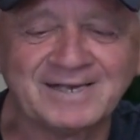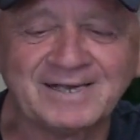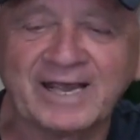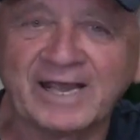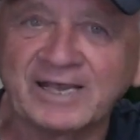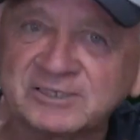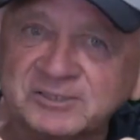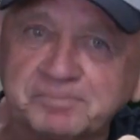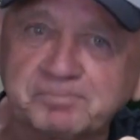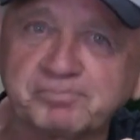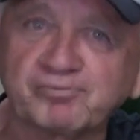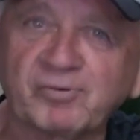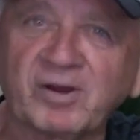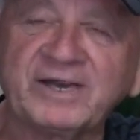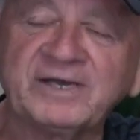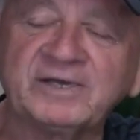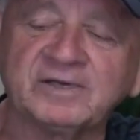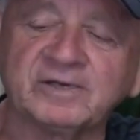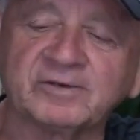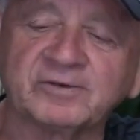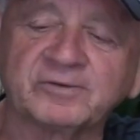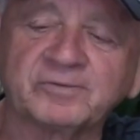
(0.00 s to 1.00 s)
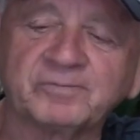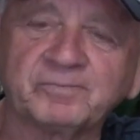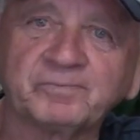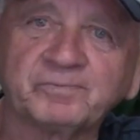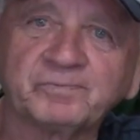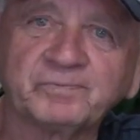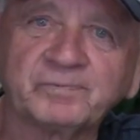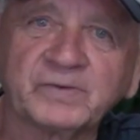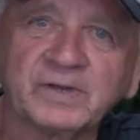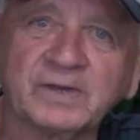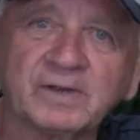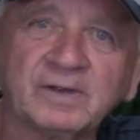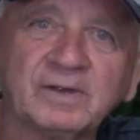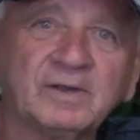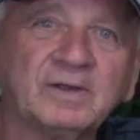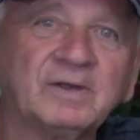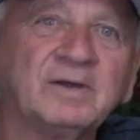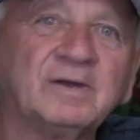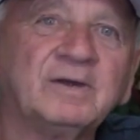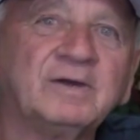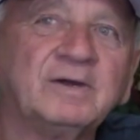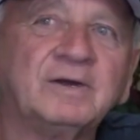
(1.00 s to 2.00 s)
It's braided.
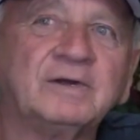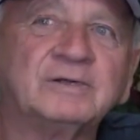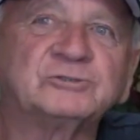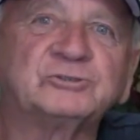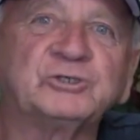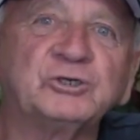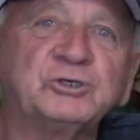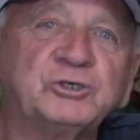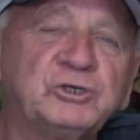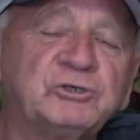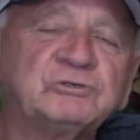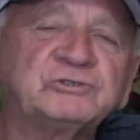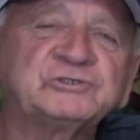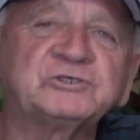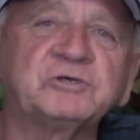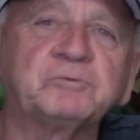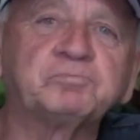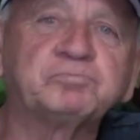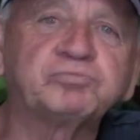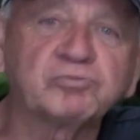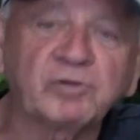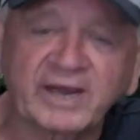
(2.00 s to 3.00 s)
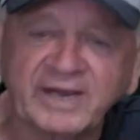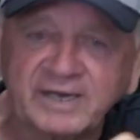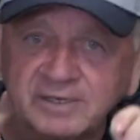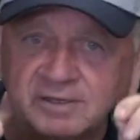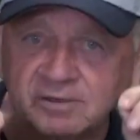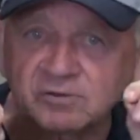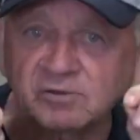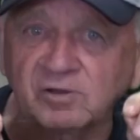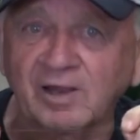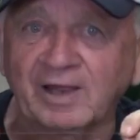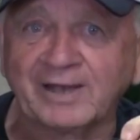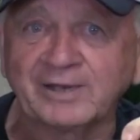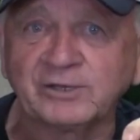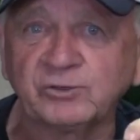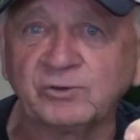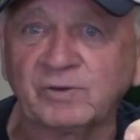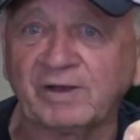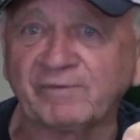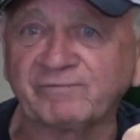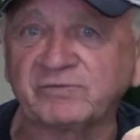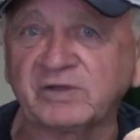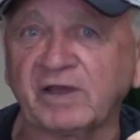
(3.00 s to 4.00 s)
To use a braided line, you
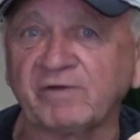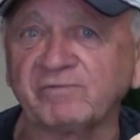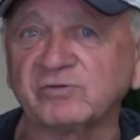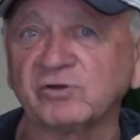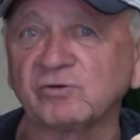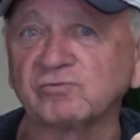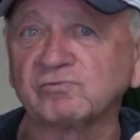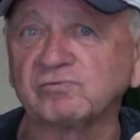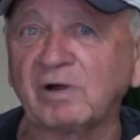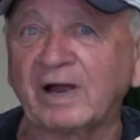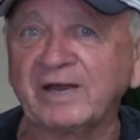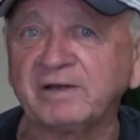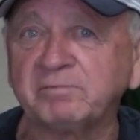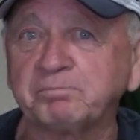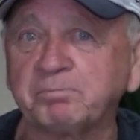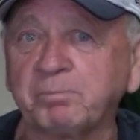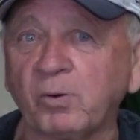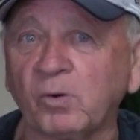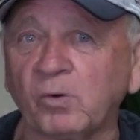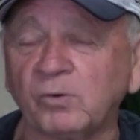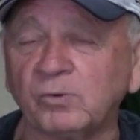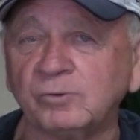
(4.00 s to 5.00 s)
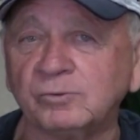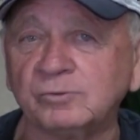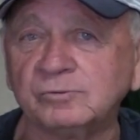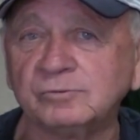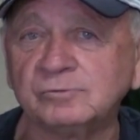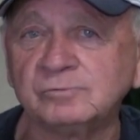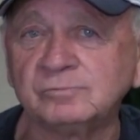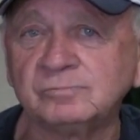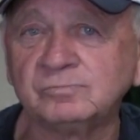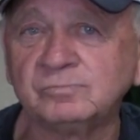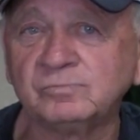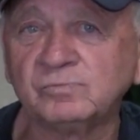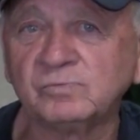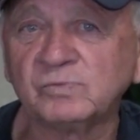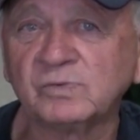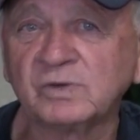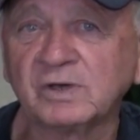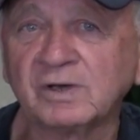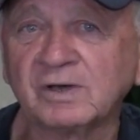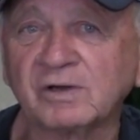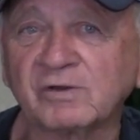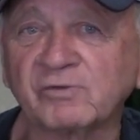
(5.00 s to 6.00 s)
have to have the right pole,
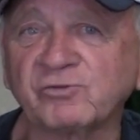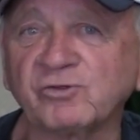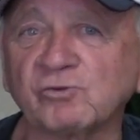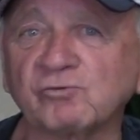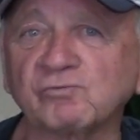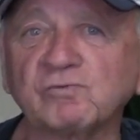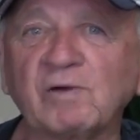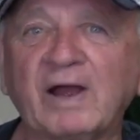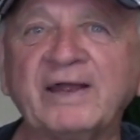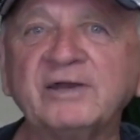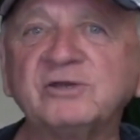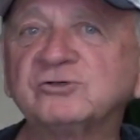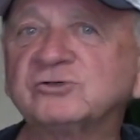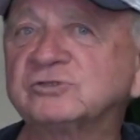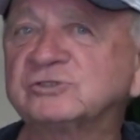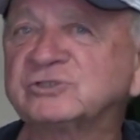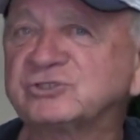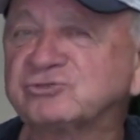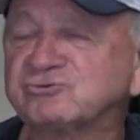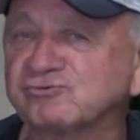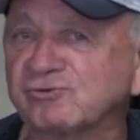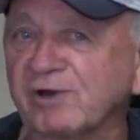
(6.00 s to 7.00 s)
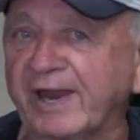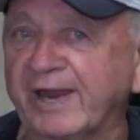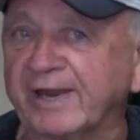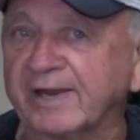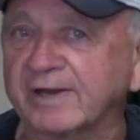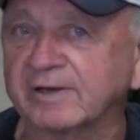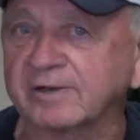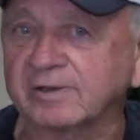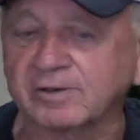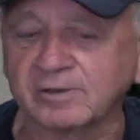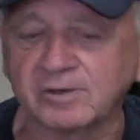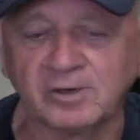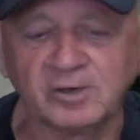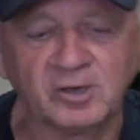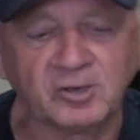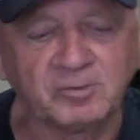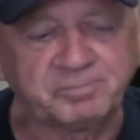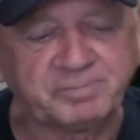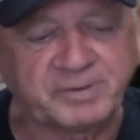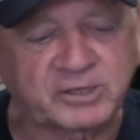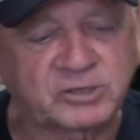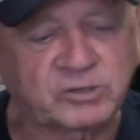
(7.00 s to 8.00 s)
the right drag,
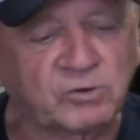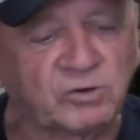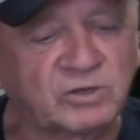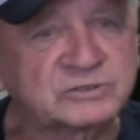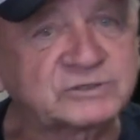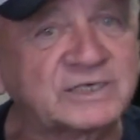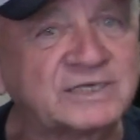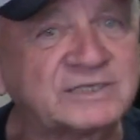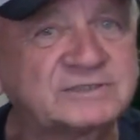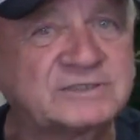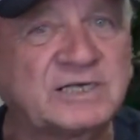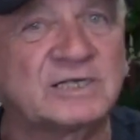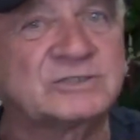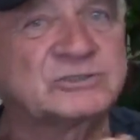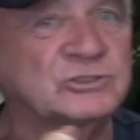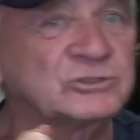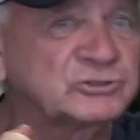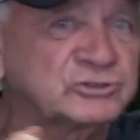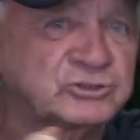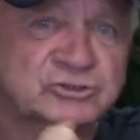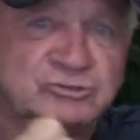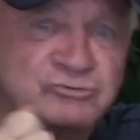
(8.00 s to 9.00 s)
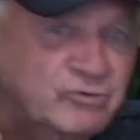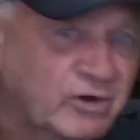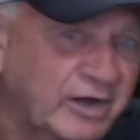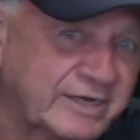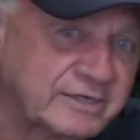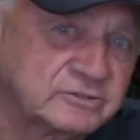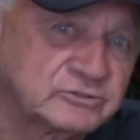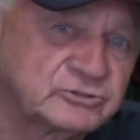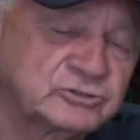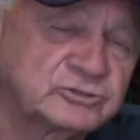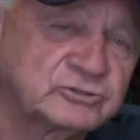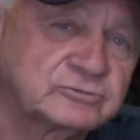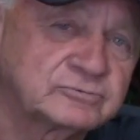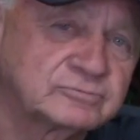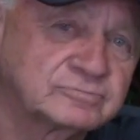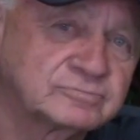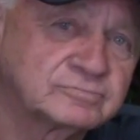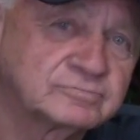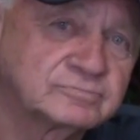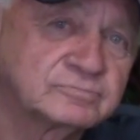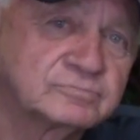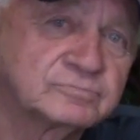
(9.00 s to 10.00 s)
because it doesn't stretch.
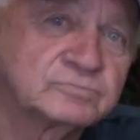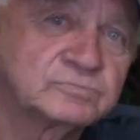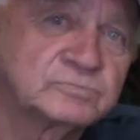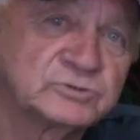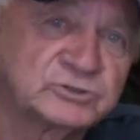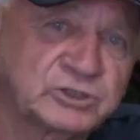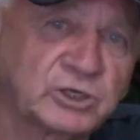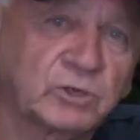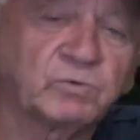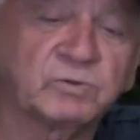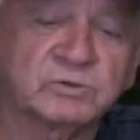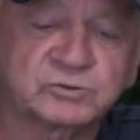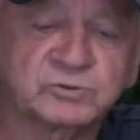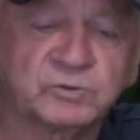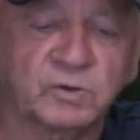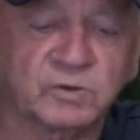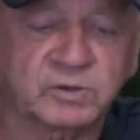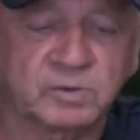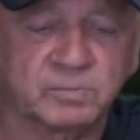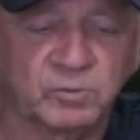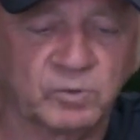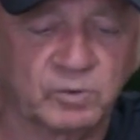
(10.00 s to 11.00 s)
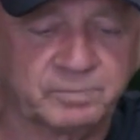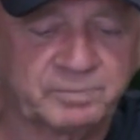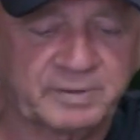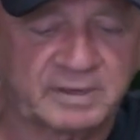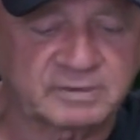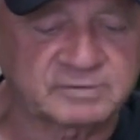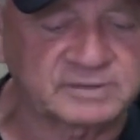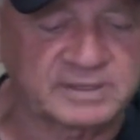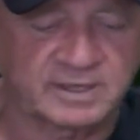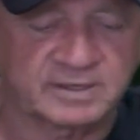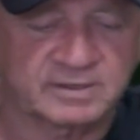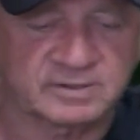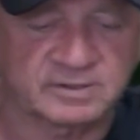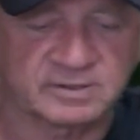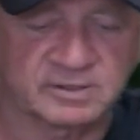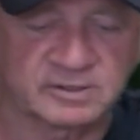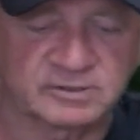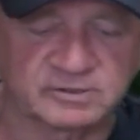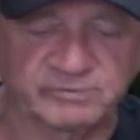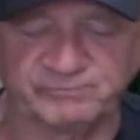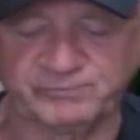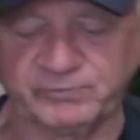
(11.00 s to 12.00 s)
So we'll talk more about that
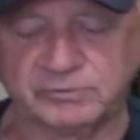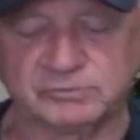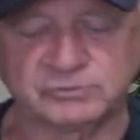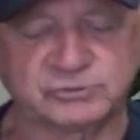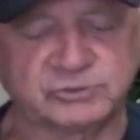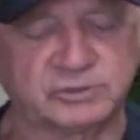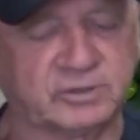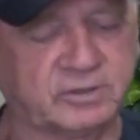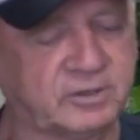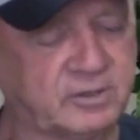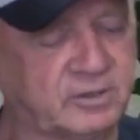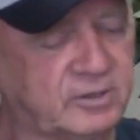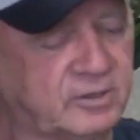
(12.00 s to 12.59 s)
in the future.